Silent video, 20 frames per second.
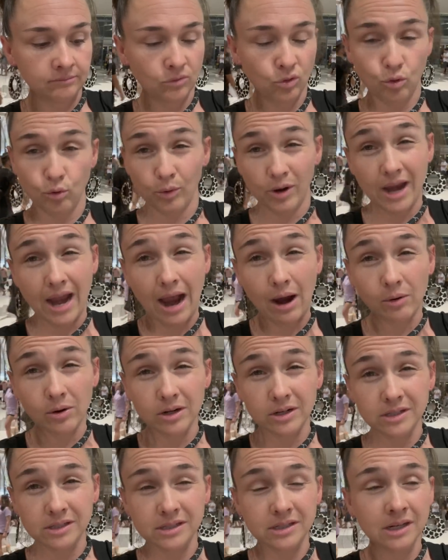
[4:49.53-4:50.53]
3
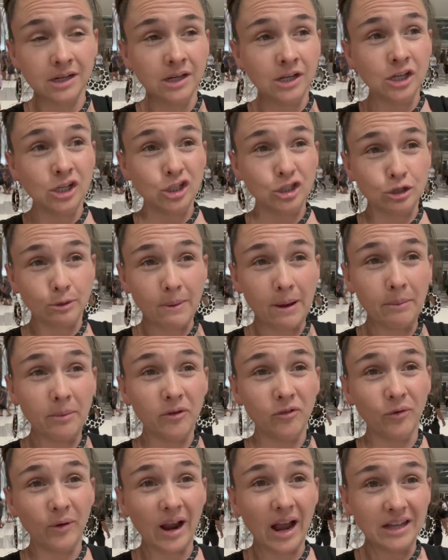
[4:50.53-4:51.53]
hours. So maybe
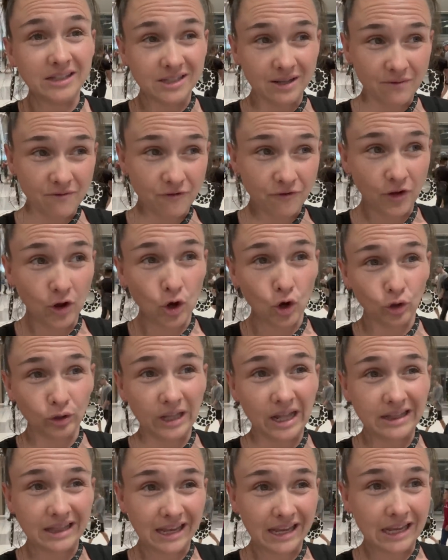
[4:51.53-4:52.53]
if we got some food,
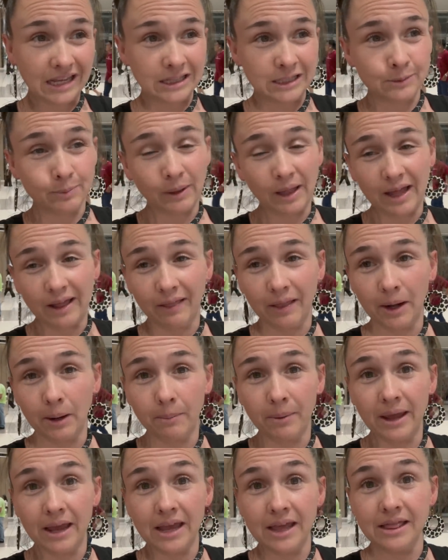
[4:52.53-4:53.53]
let the kids play a little
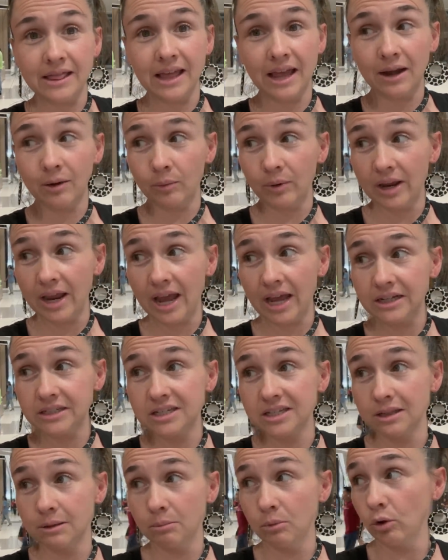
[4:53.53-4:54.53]
bit, then we head
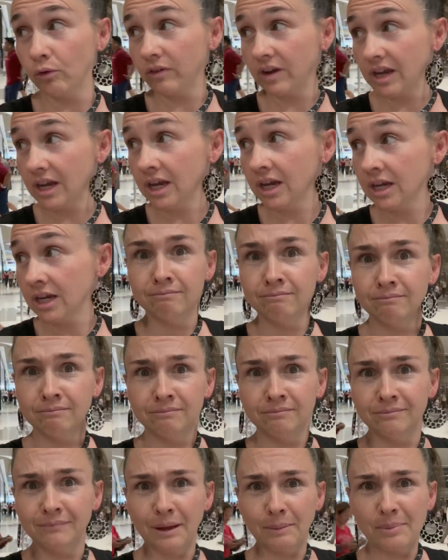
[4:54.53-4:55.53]
to the movie,
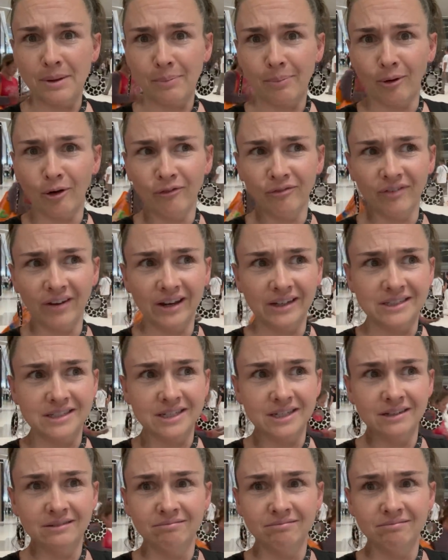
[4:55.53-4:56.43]
that'd be perfect.